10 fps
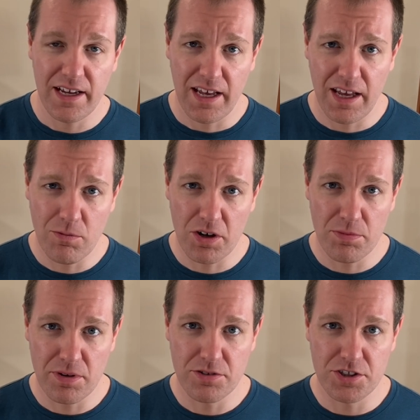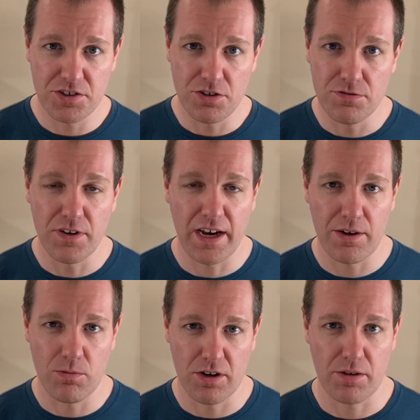and what approaches you
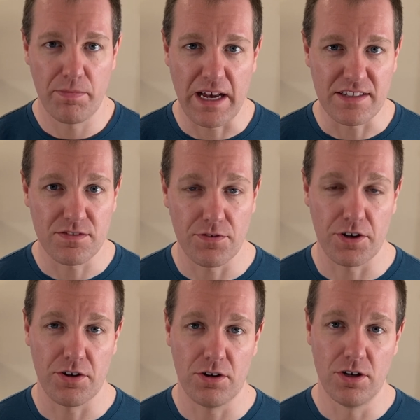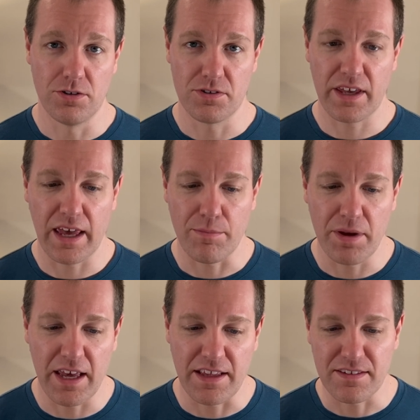find work best for your own
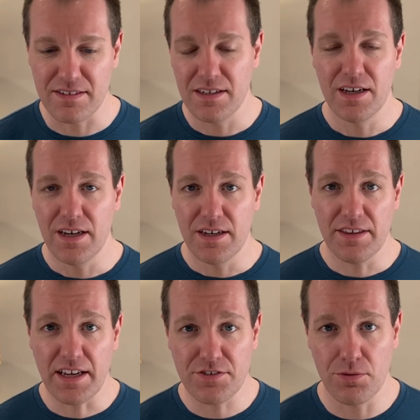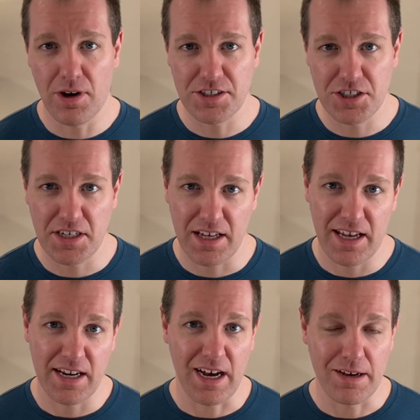campaigns. Thanks for watching,
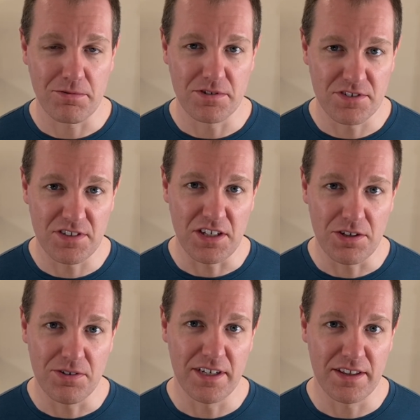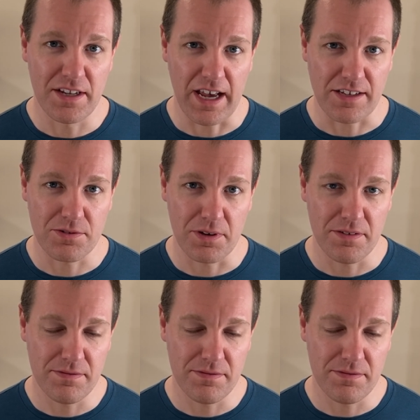and I will see you in the next one.